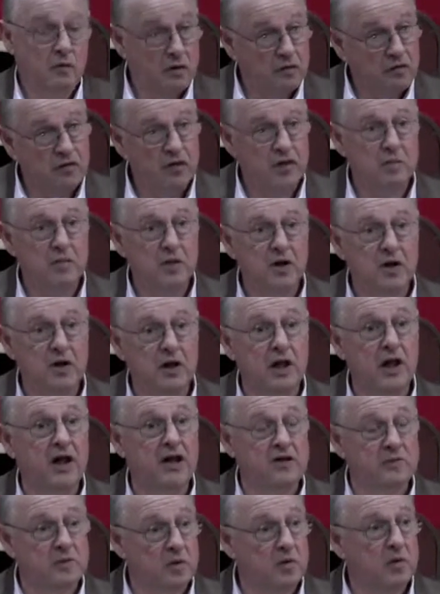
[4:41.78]
We're for the middle
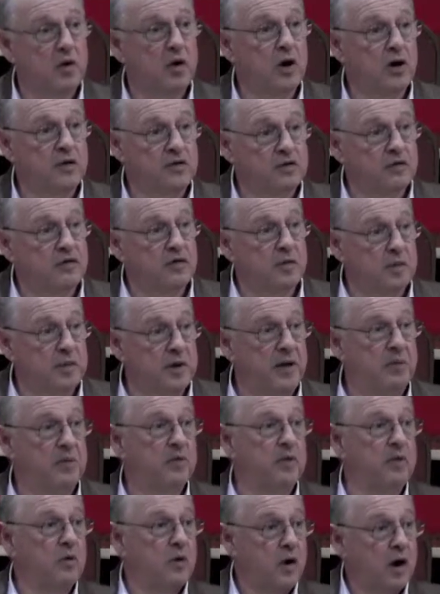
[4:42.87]
class, but we're also for
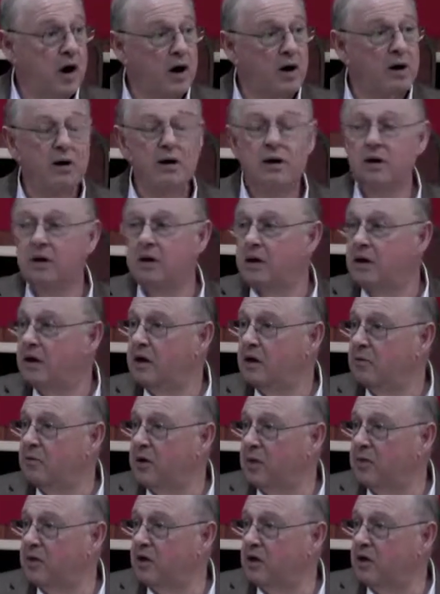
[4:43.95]
people who are
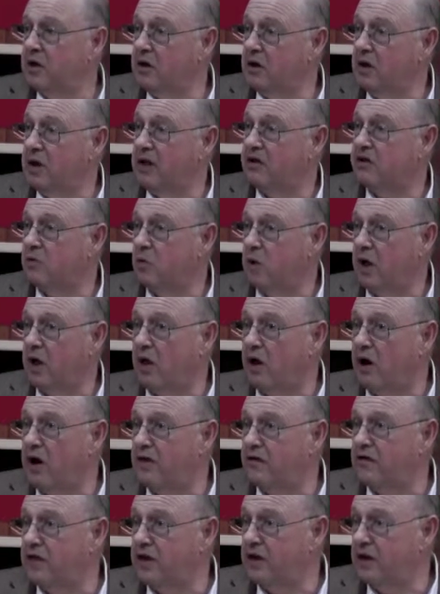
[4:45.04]
maybe a little less well
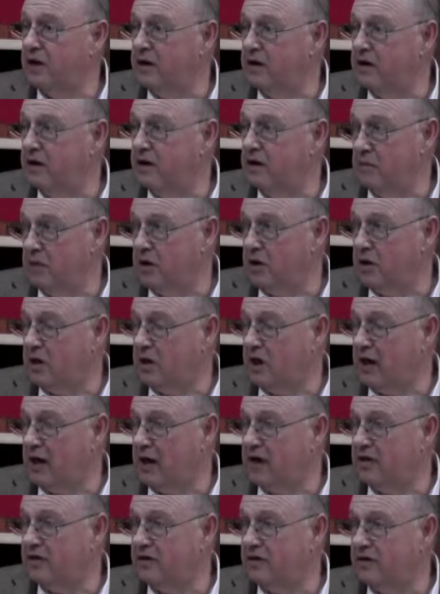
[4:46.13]
off than the middle
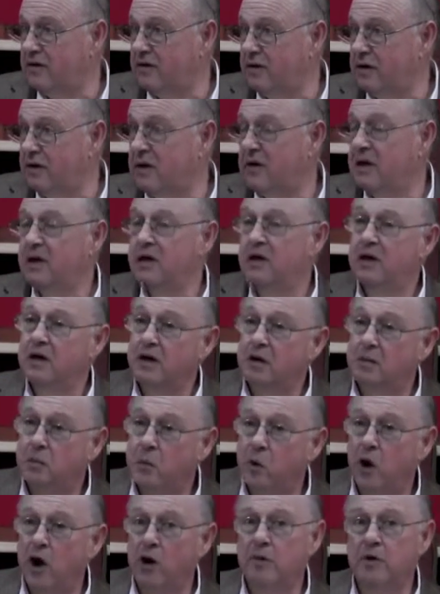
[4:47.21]
class.
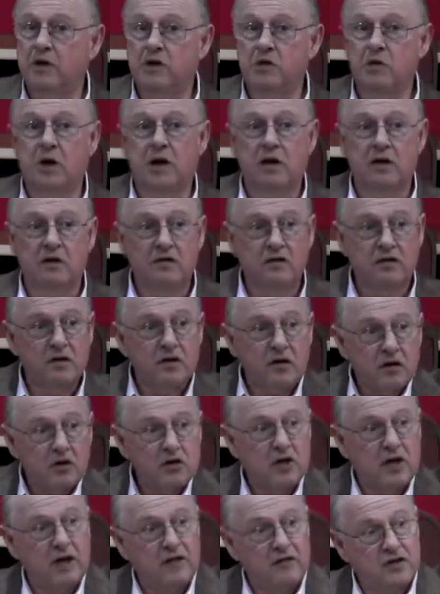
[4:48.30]
Apartment dwellers
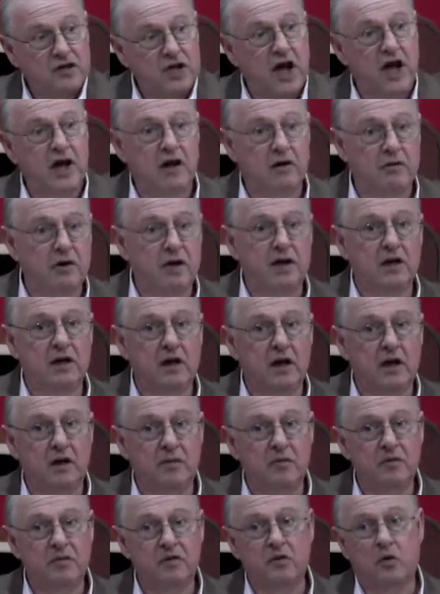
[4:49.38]
usually have tighter
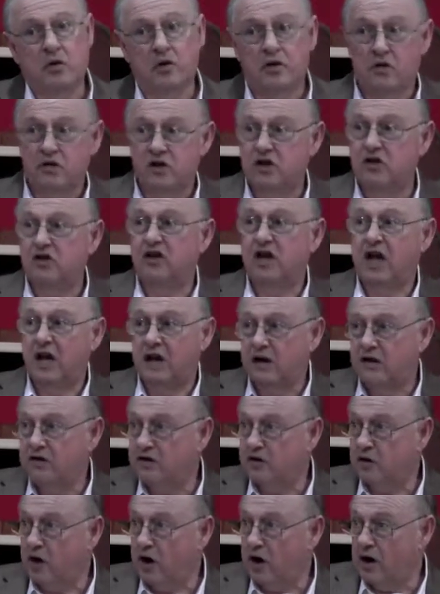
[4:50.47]
incomes, where they're just getting
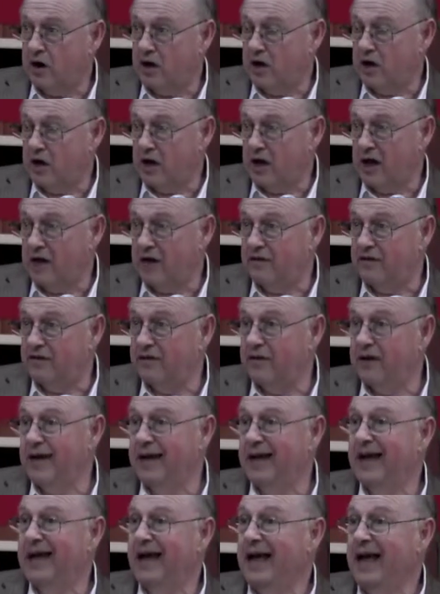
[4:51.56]
started in life.
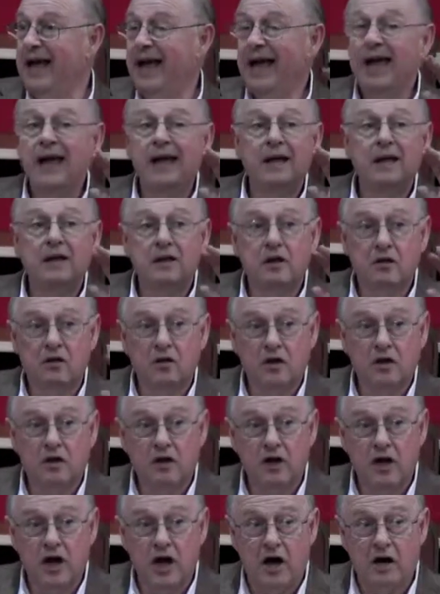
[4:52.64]
They're a
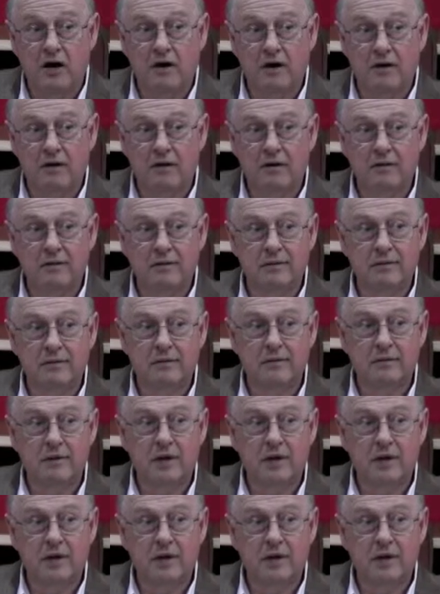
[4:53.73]
little younger.